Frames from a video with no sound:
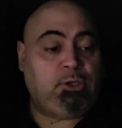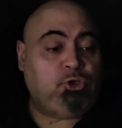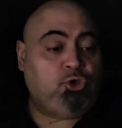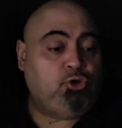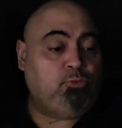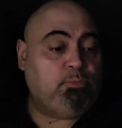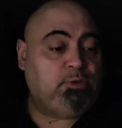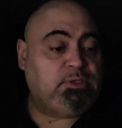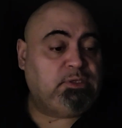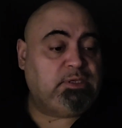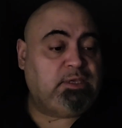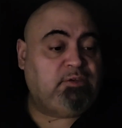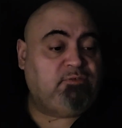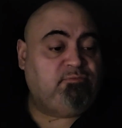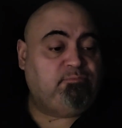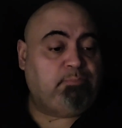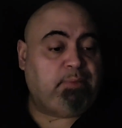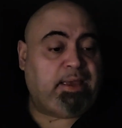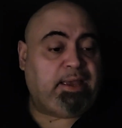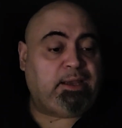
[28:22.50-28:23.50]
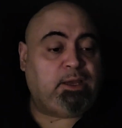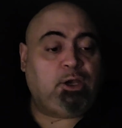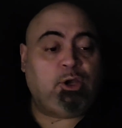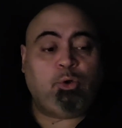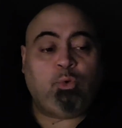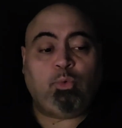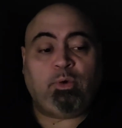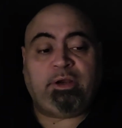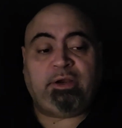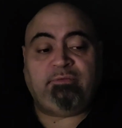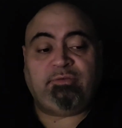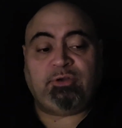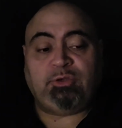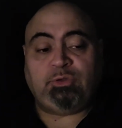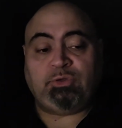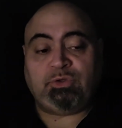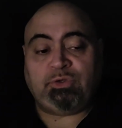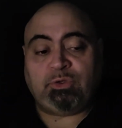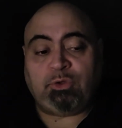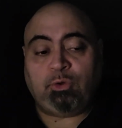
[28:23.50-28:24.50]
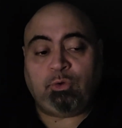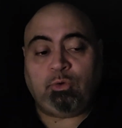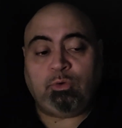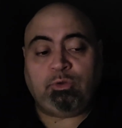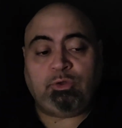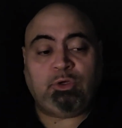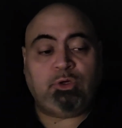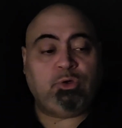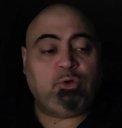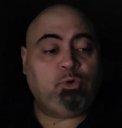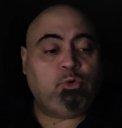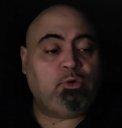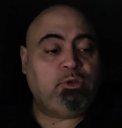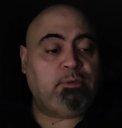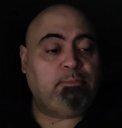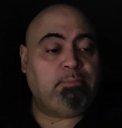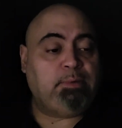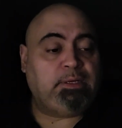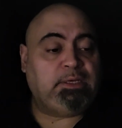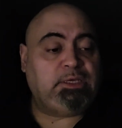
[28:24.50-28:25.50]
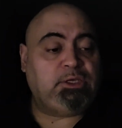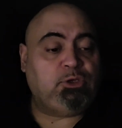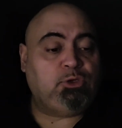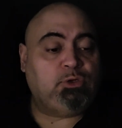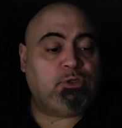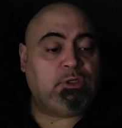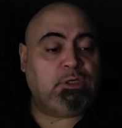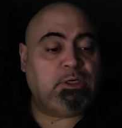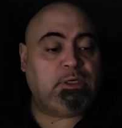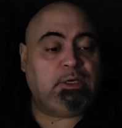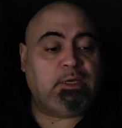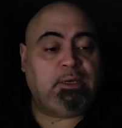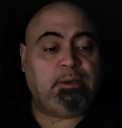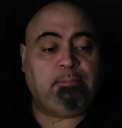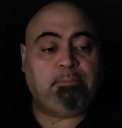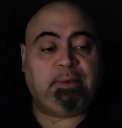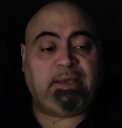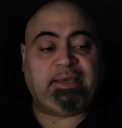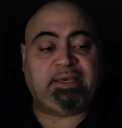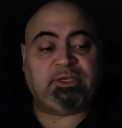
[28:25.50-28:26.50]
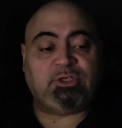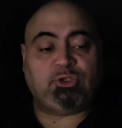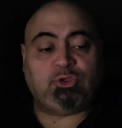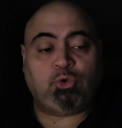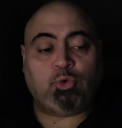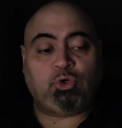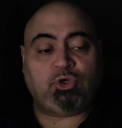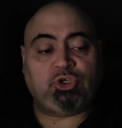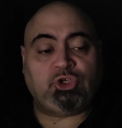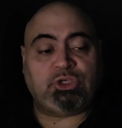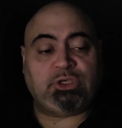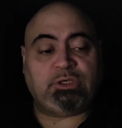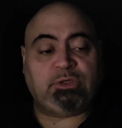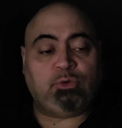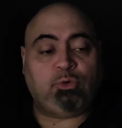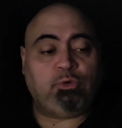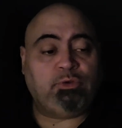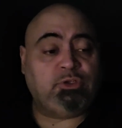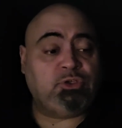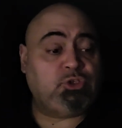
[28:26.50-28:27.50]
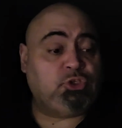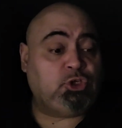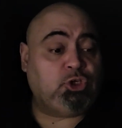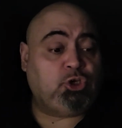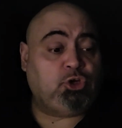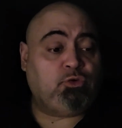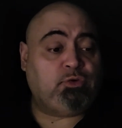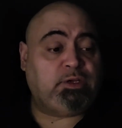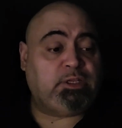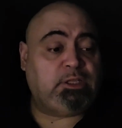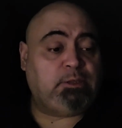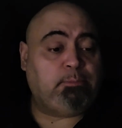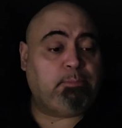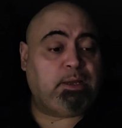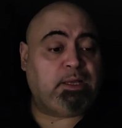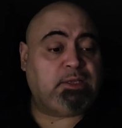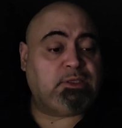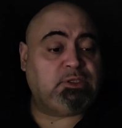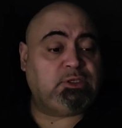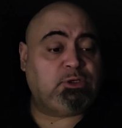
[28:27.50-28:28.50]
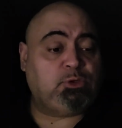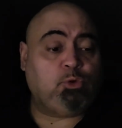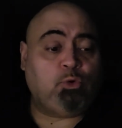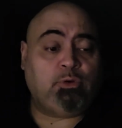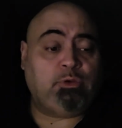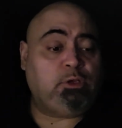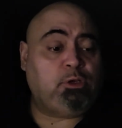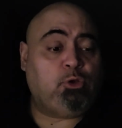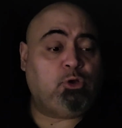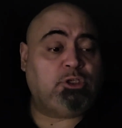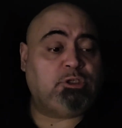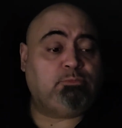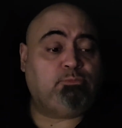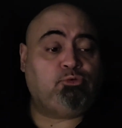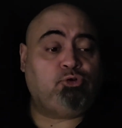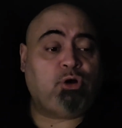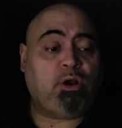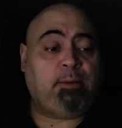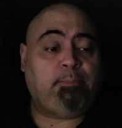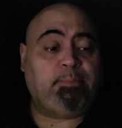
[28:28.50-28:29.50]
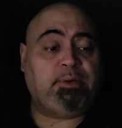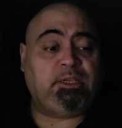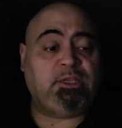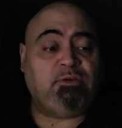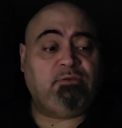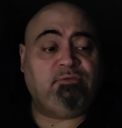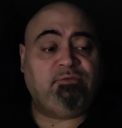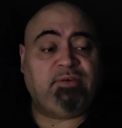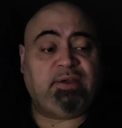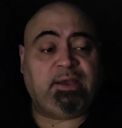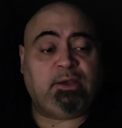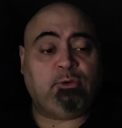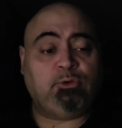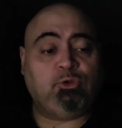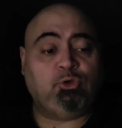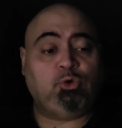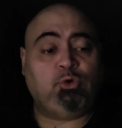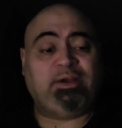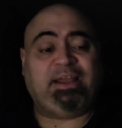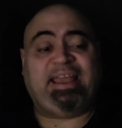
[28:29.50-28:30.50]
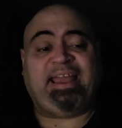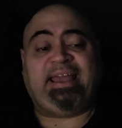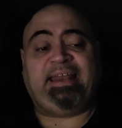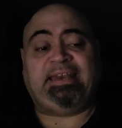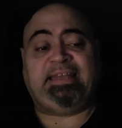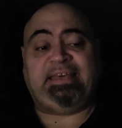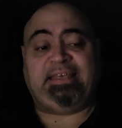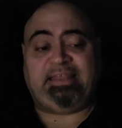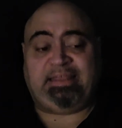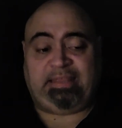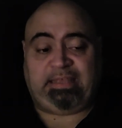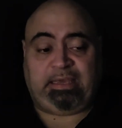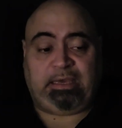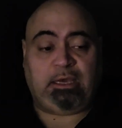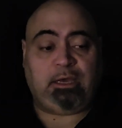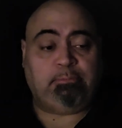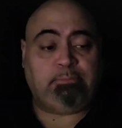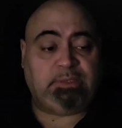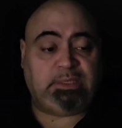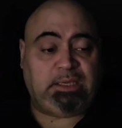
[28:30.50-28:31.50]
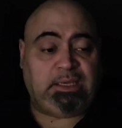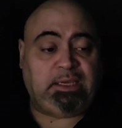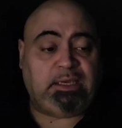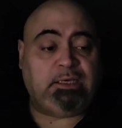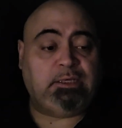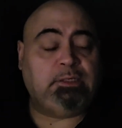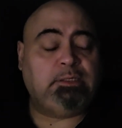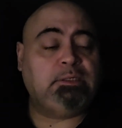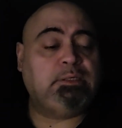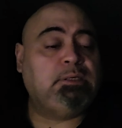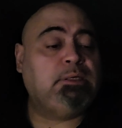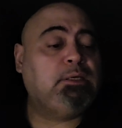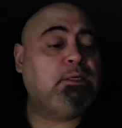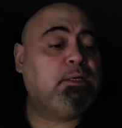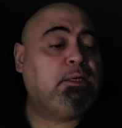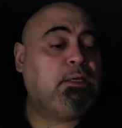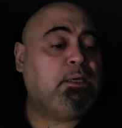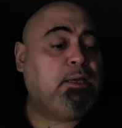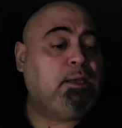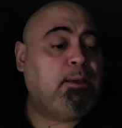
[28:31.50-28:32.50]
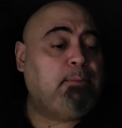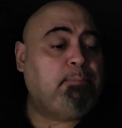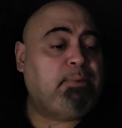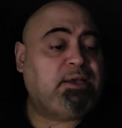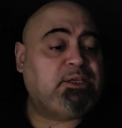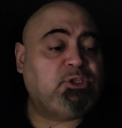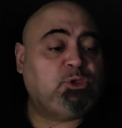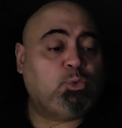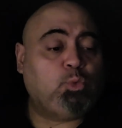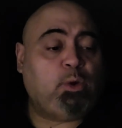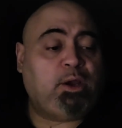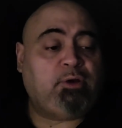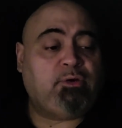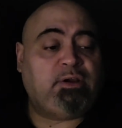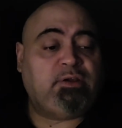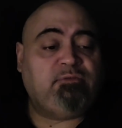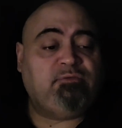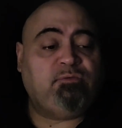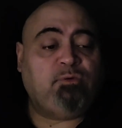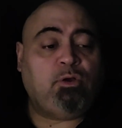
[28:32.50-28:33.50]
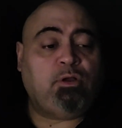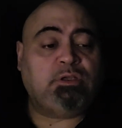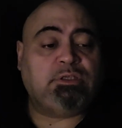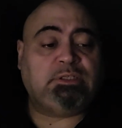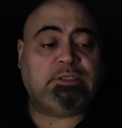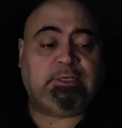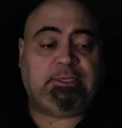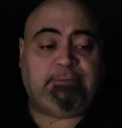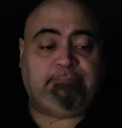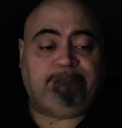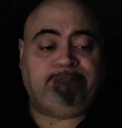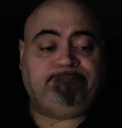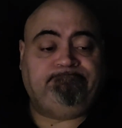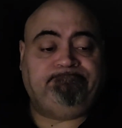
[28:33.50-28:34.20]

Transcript: You must give back whatever you stole, or the money you took by extortion, or the security deposit, or the lost property you found, or anything obtained by swearing falsely.